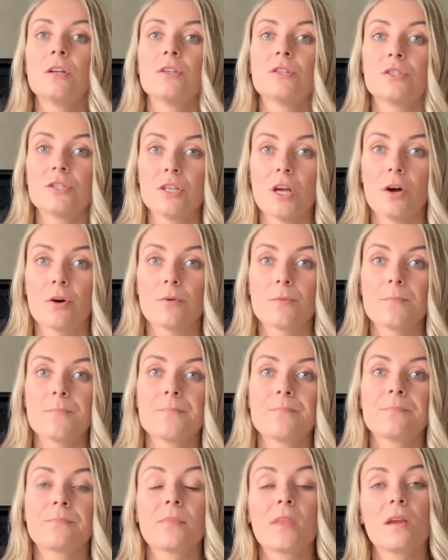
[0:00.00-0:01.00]
So
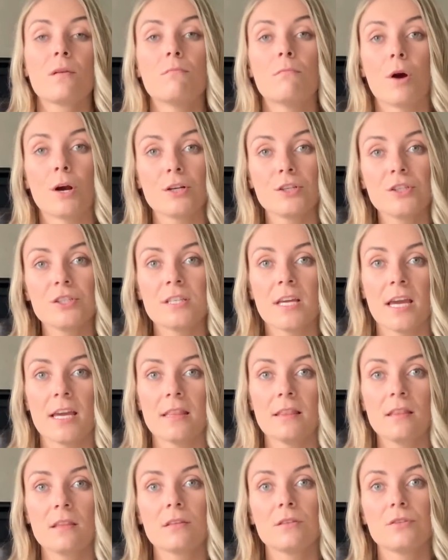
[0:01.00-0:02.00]
March 10th,